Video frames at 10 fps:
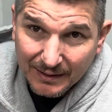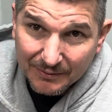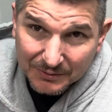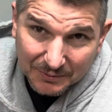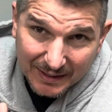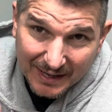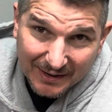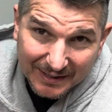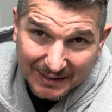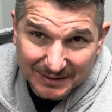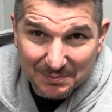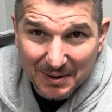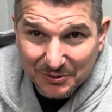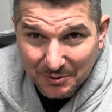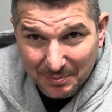Because right now I can just
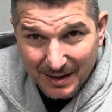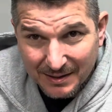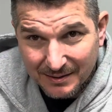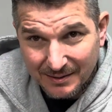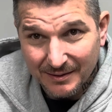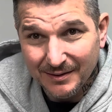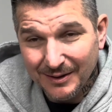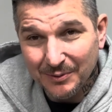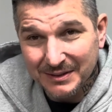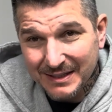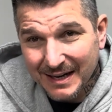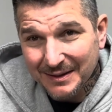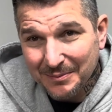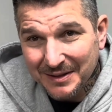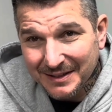measure it by what day of
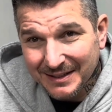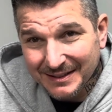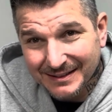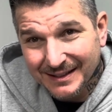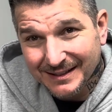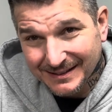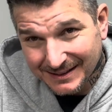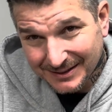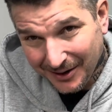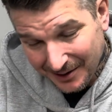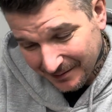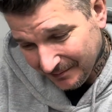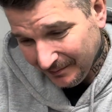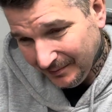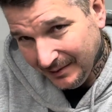the month it is. Because I started
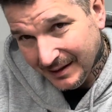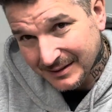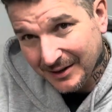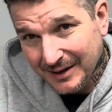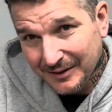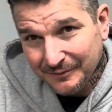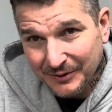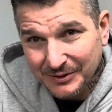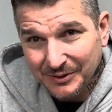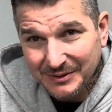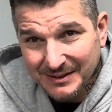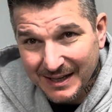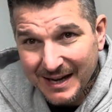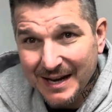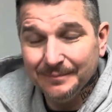on the 1st. So this
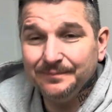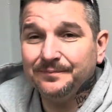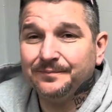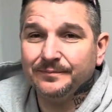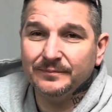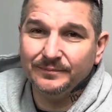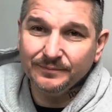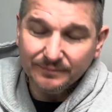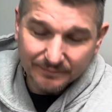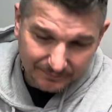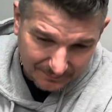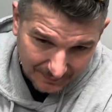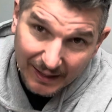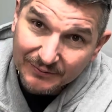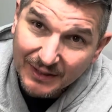day 8.
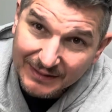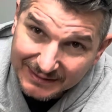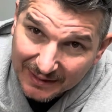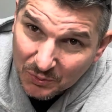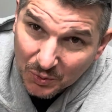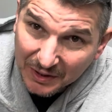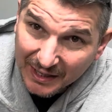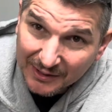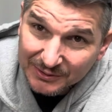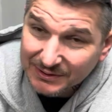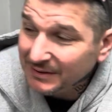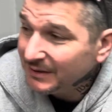I've done 7 workouts.